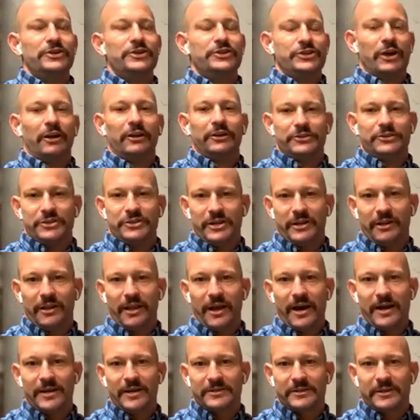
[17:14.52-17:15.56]
geology
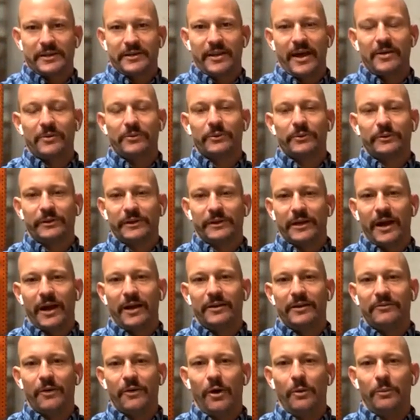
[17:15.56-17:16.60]
class, and that really
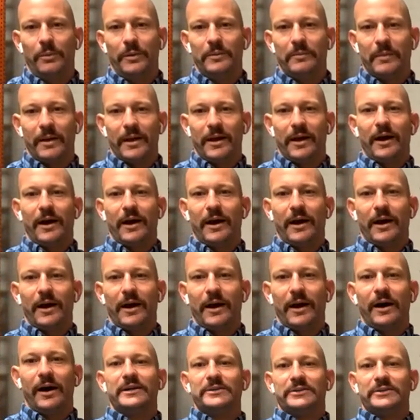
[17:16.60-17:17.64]
kind of opened my
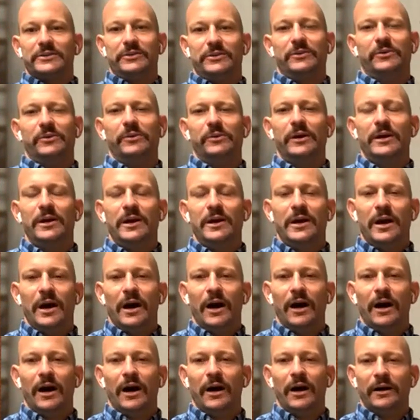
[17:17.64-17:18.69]
eyes to
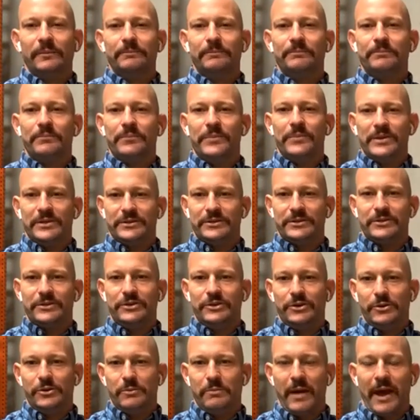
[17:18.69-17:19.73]
this
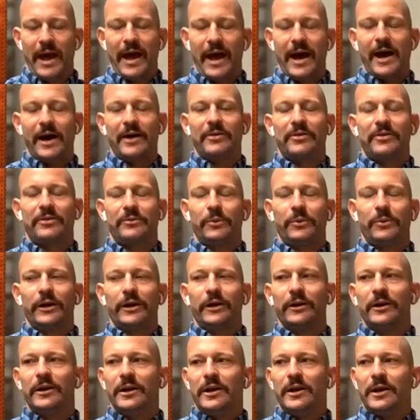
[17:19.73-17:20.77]
new path
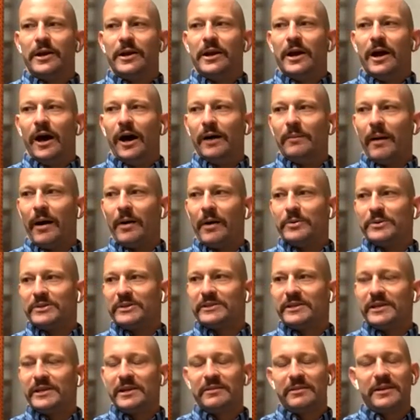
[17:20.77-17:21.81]
where I was
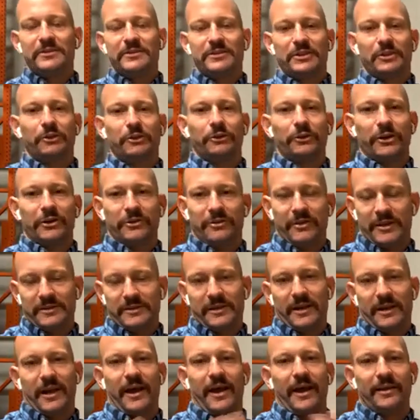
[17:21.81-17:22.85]
seeing things and learning things
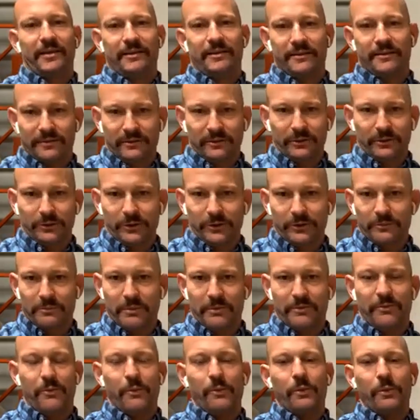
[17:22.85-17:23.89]
that I hadn't learned
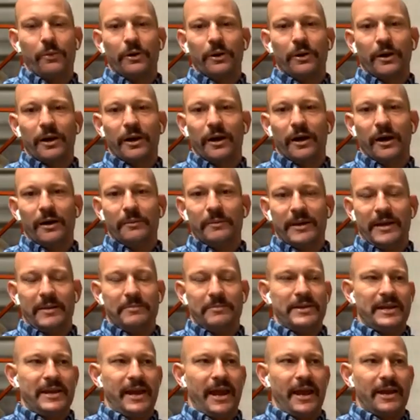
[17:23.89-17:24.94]
before, and
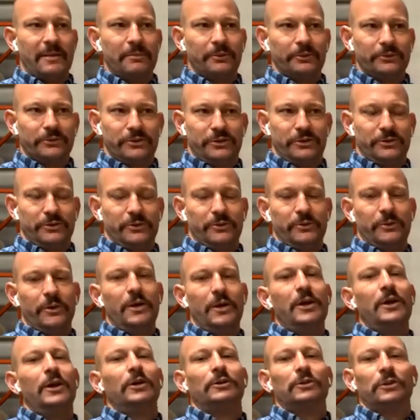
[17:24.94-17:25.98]
being able to
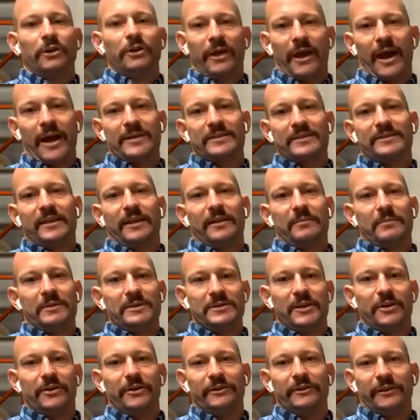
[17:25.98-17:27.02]
look at
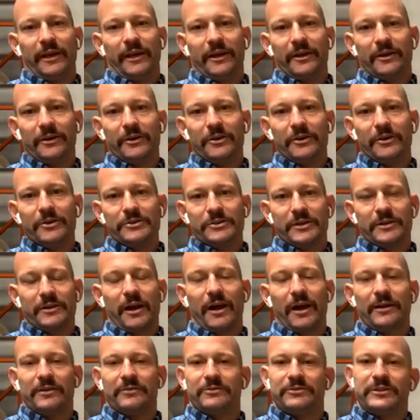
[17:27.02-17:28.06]
sedimentary layers and
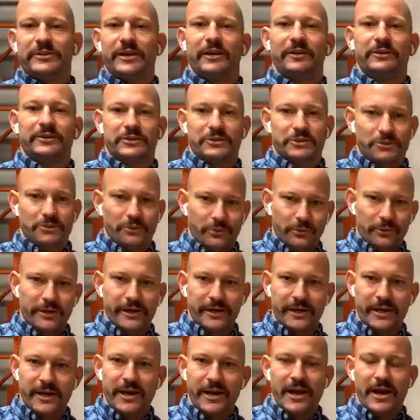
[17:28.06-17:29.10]
kind of tell a
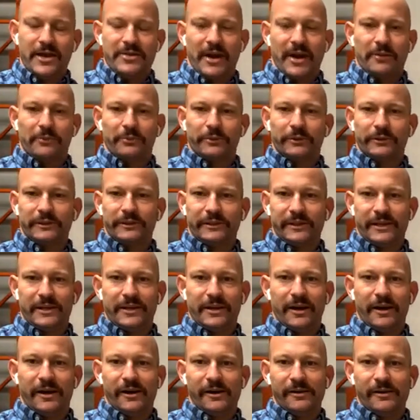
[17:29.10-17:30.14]
story that
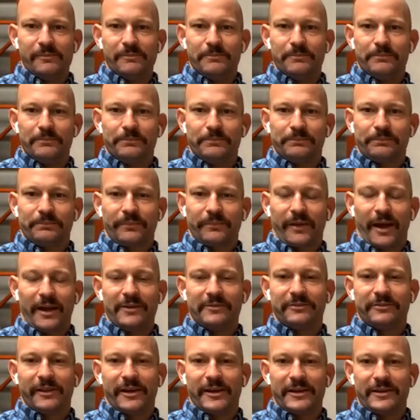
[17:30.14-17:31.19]
really kind
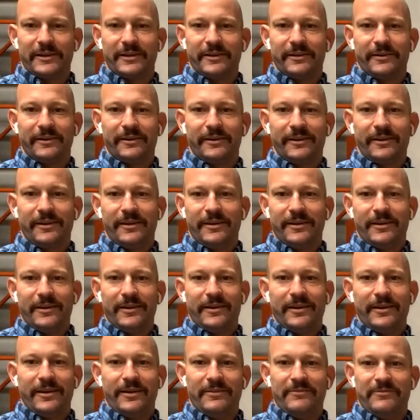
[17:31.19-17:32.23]
of like
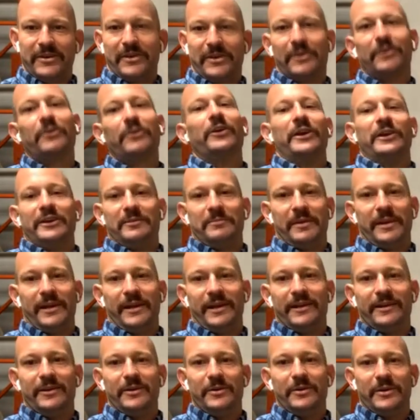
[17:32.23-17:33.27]
invigorated
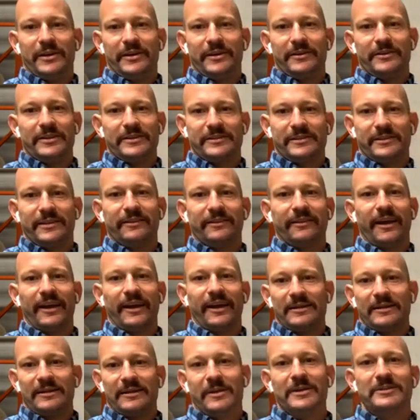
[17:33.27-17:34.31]
me. This
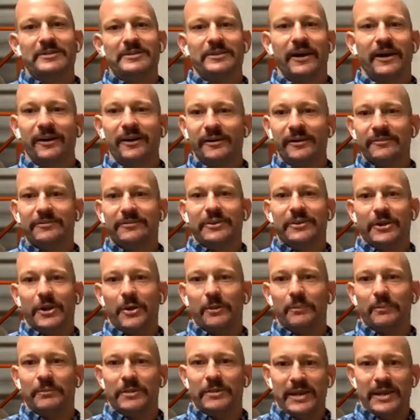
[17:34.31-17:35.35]
enlightenment of
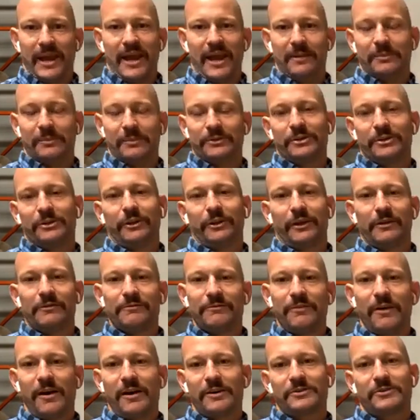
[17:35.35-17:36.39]
being able to look
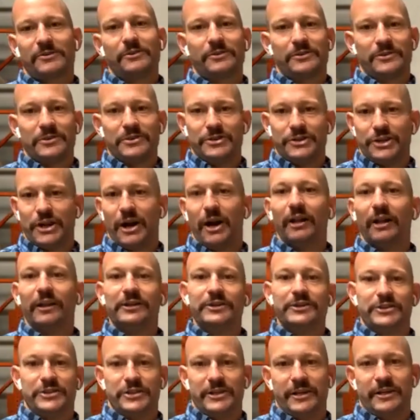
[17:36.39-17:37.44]
at fossils and
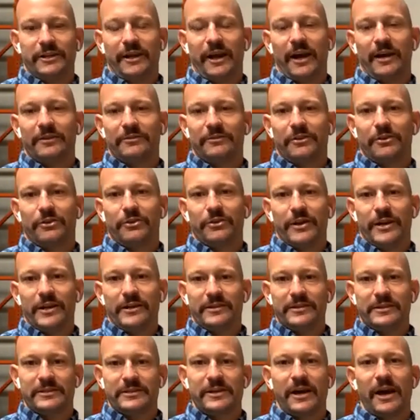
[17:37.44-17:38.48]
geology and kind of
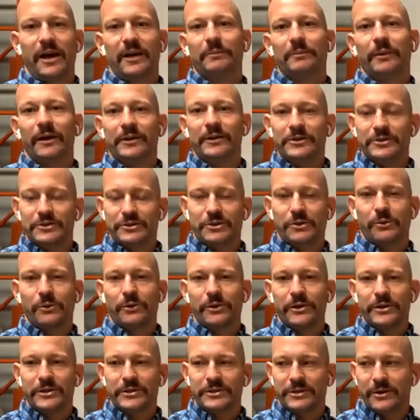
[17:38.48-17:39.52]
create this timeline and
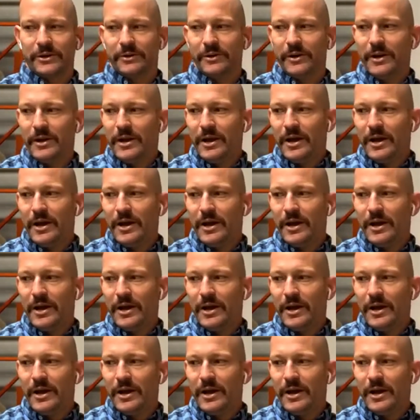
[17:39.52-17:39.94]
story. So